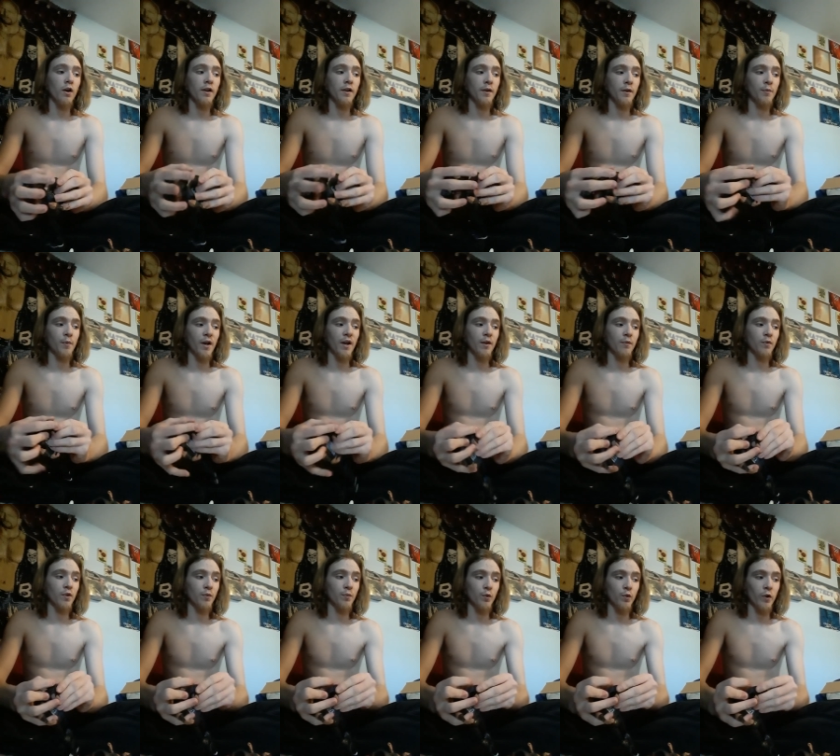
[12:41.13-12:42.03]
In my
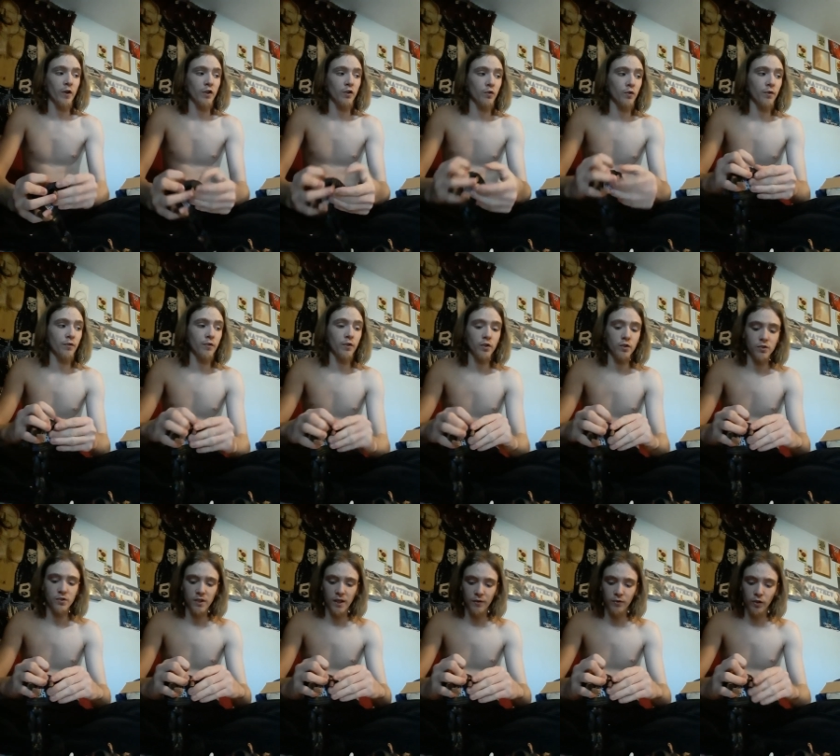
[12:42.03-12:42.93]
MWA
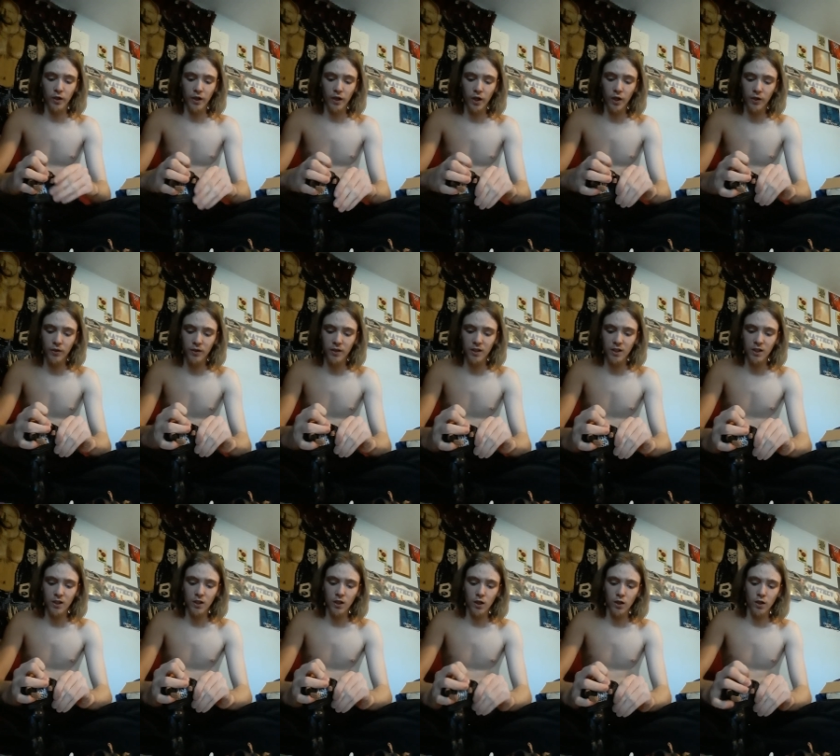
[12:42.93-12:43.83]
universe, after I got
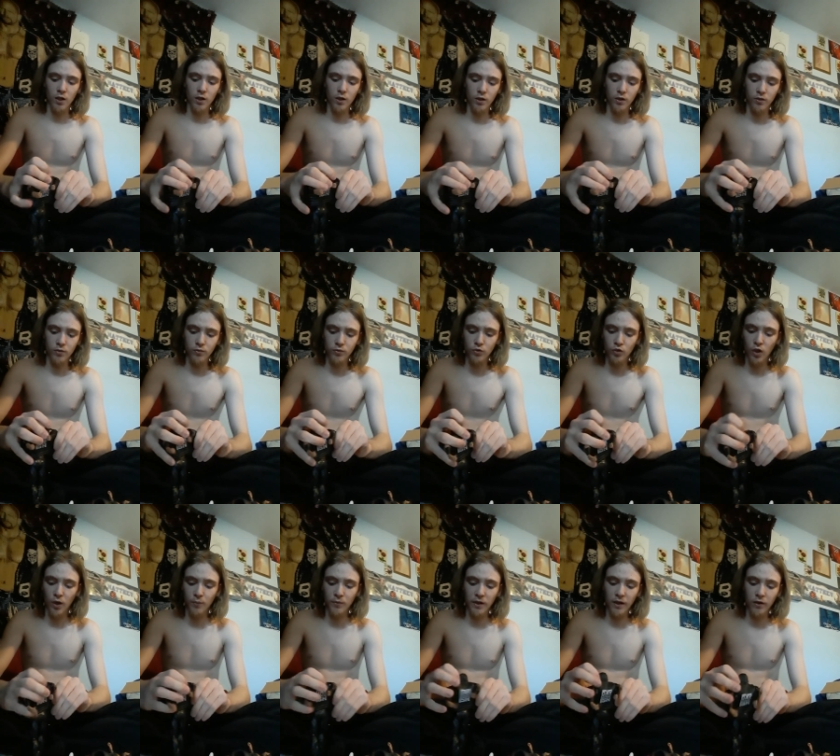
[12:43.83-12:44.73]
the
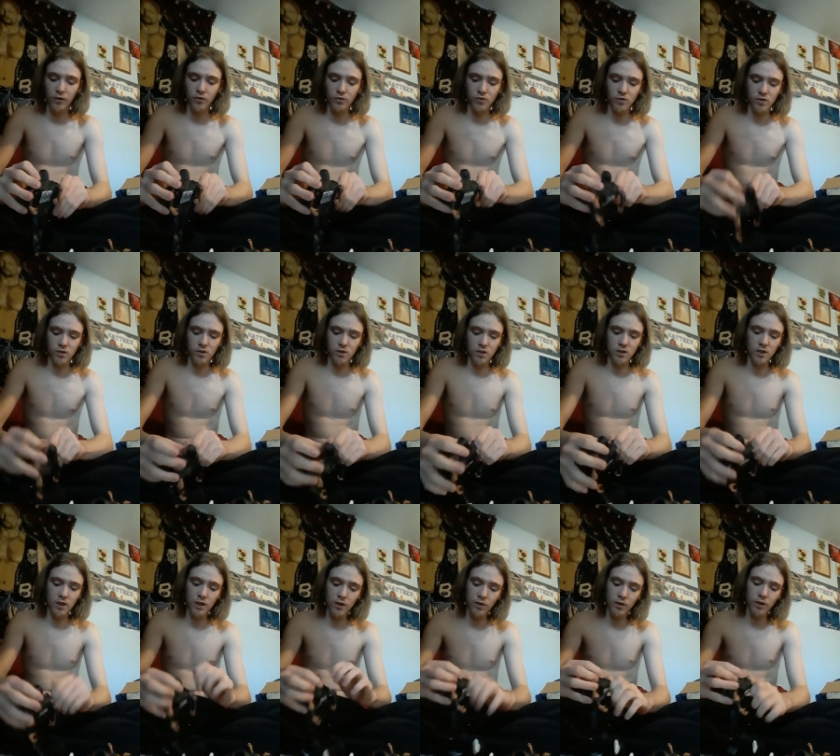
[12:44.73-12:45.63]
Top Talent
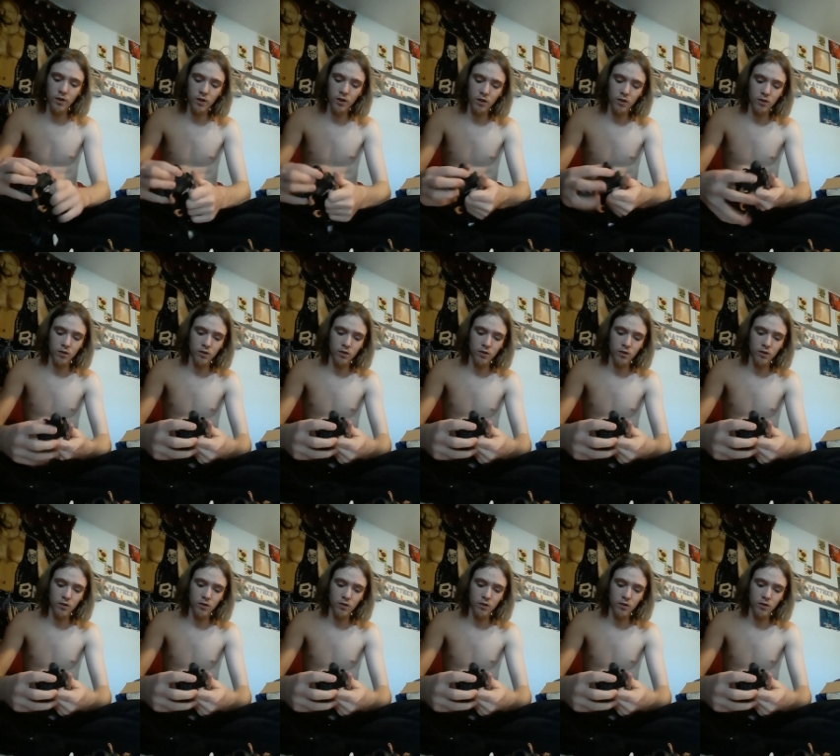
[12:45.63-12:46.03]
Seth,